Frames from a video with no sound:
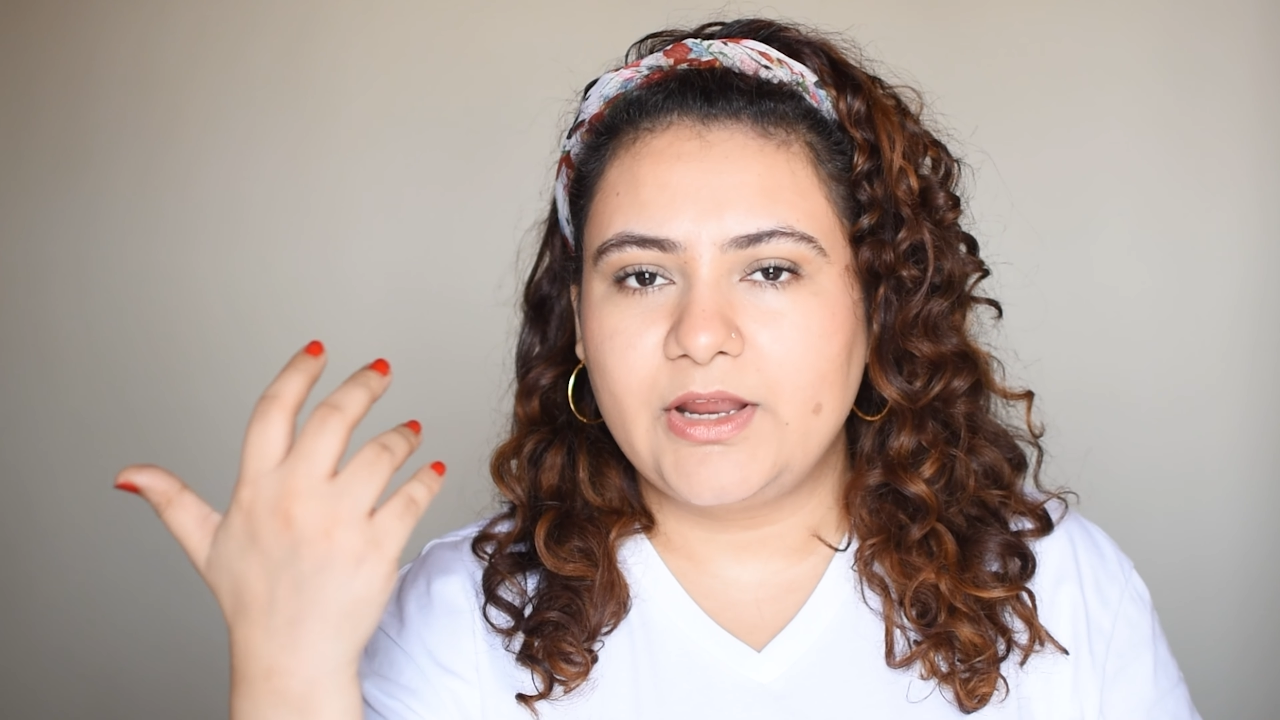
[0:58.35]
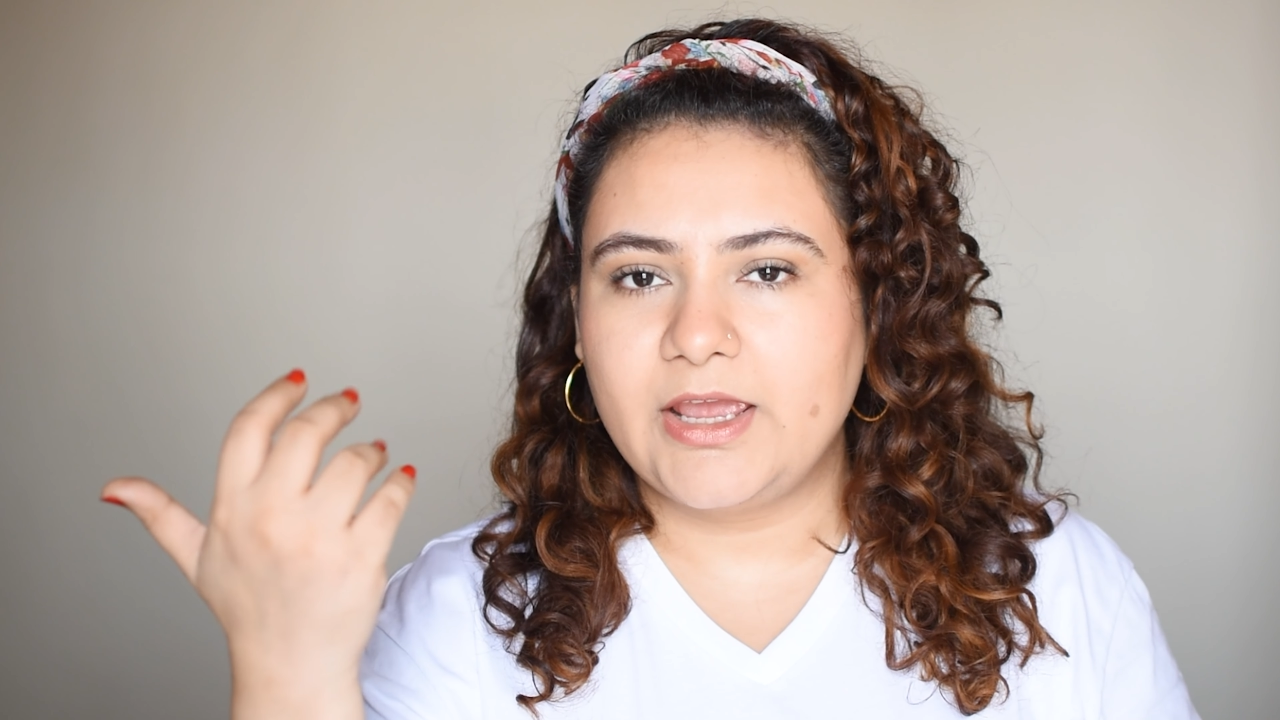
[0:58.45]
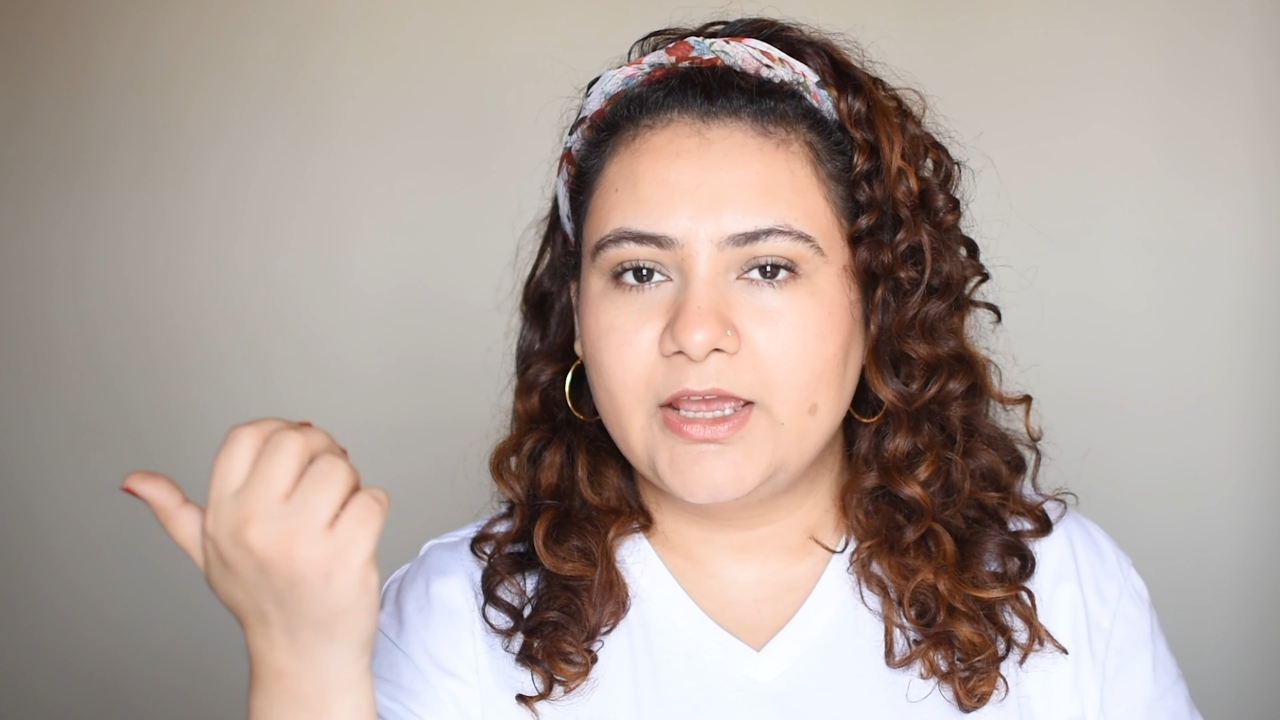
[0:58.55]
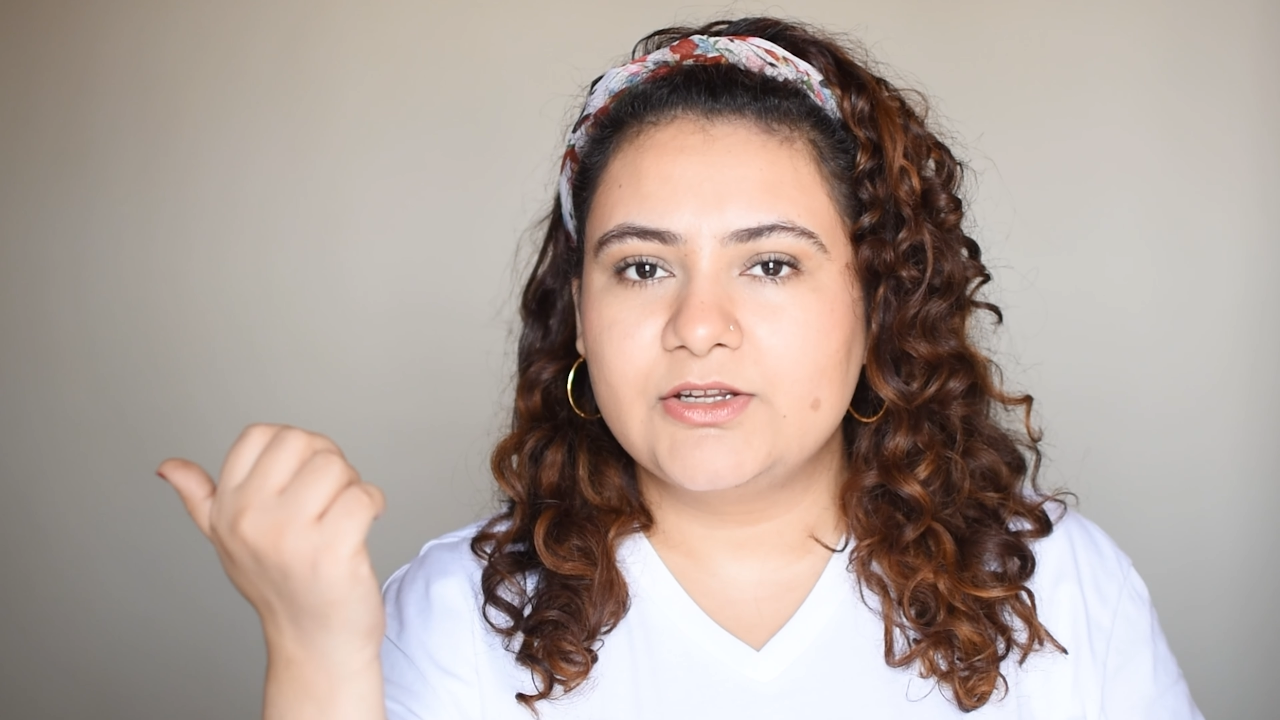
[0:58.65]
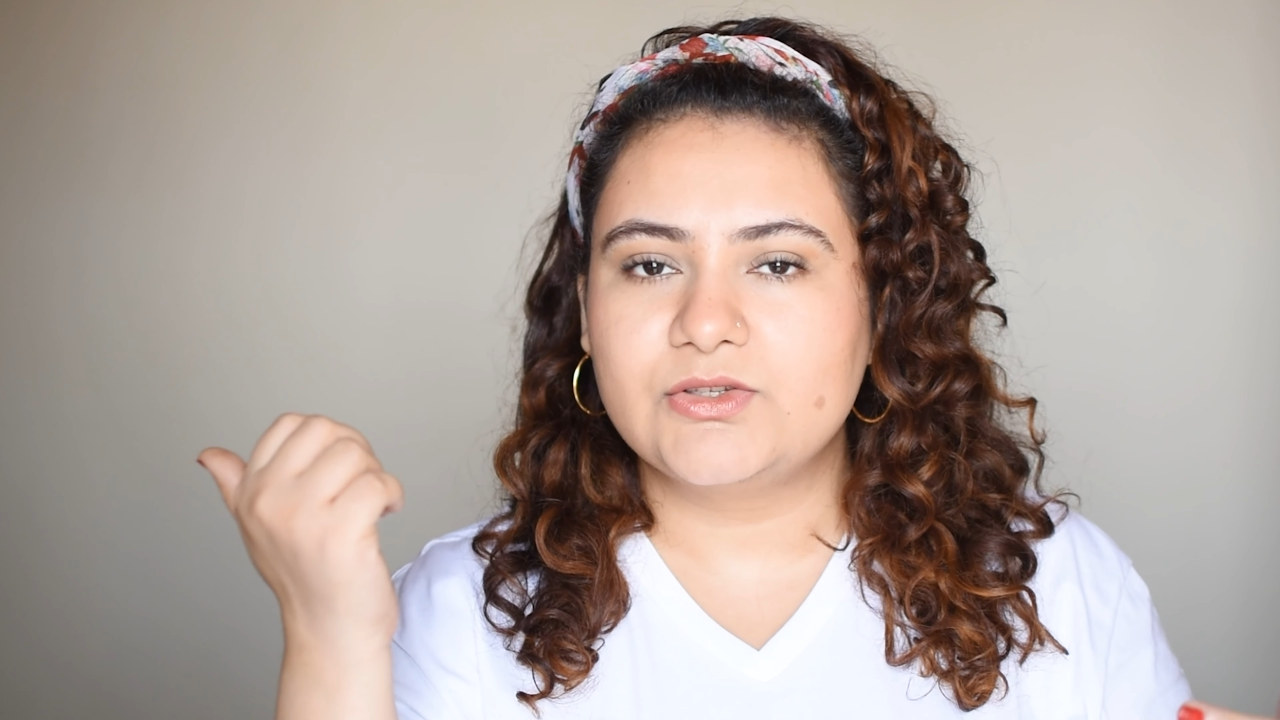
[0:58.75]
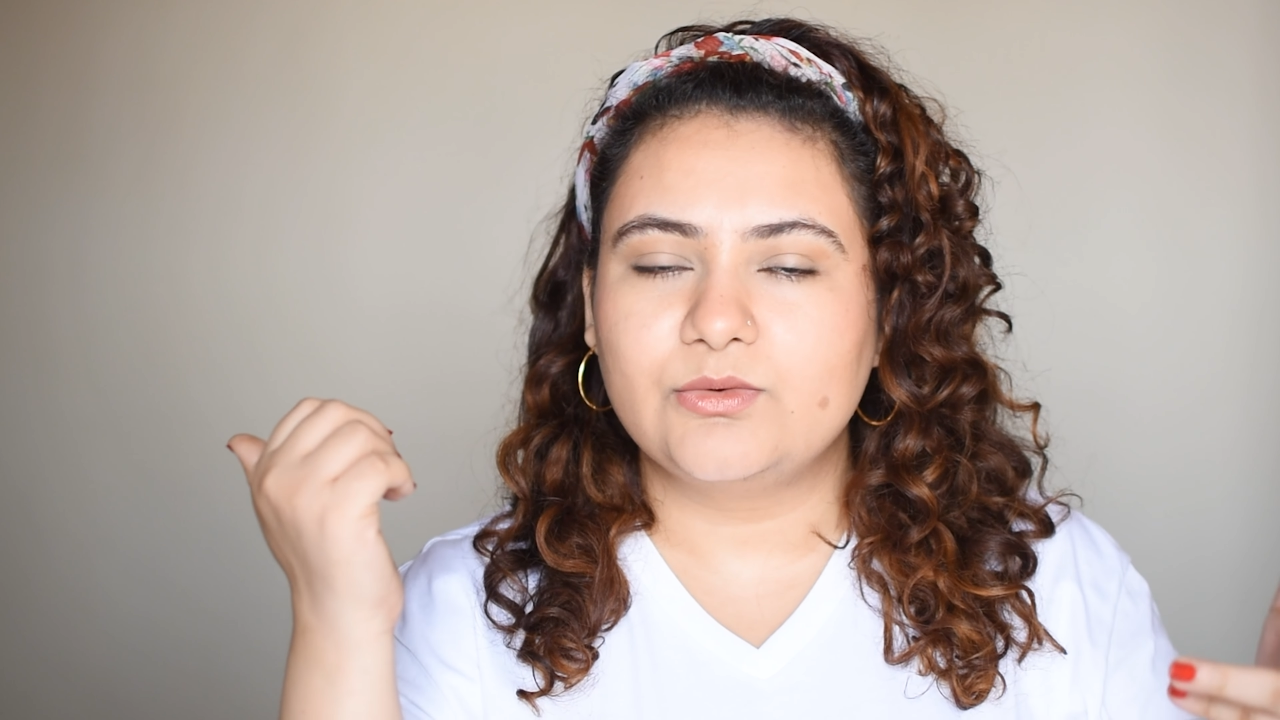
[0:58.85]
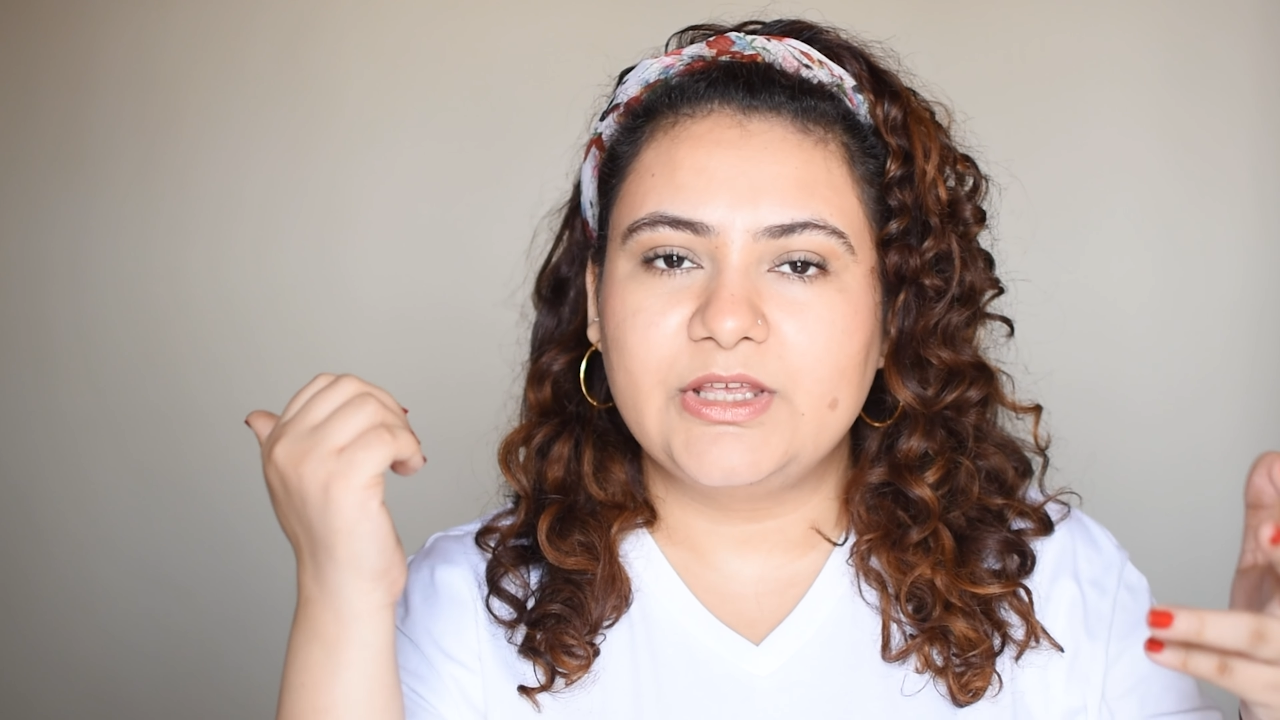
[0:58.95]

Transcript: hair so